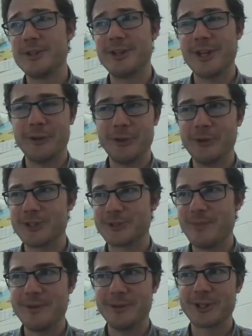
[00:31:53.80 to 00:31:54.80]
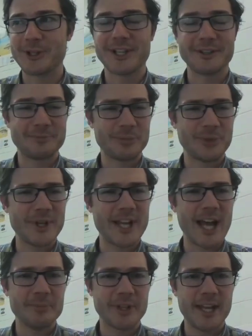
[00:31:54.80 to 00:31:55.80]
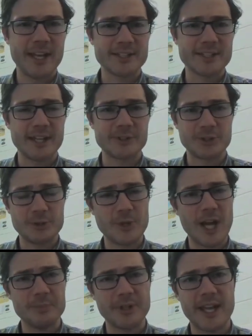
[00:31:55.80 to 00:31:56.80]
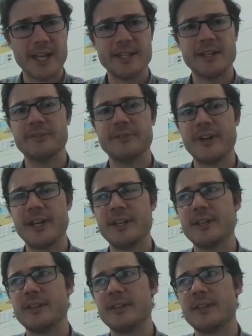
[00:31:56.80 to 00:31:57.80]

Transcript: although this may look pretty complicated, it's not too complicated of a